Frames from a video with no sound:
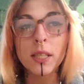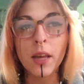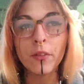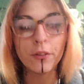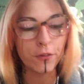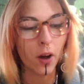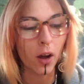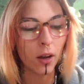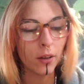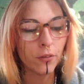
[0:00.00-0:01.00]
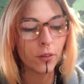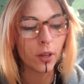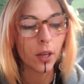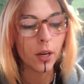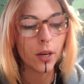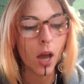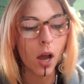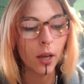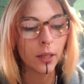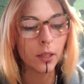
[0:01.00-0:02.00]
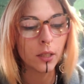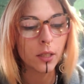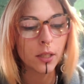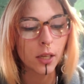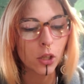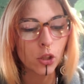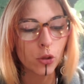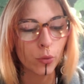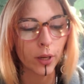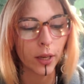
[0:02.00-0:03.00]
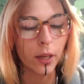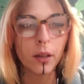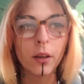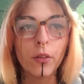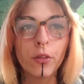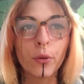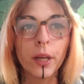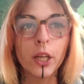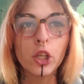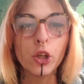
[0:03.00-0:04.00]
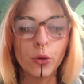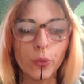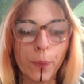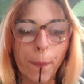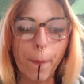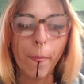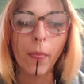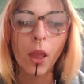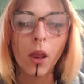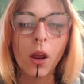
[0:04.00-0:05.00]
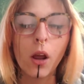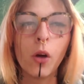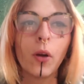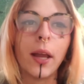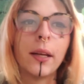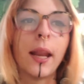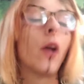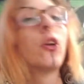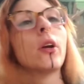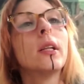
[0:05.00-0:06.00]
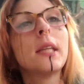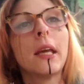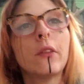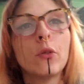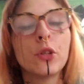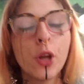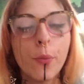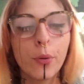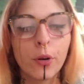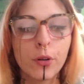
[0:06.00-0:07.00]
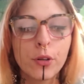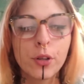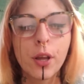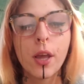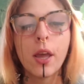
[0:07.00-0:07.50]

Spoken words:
7, 5, 9, 6, 3, 3, 2. Okay, now you're going to take those numbers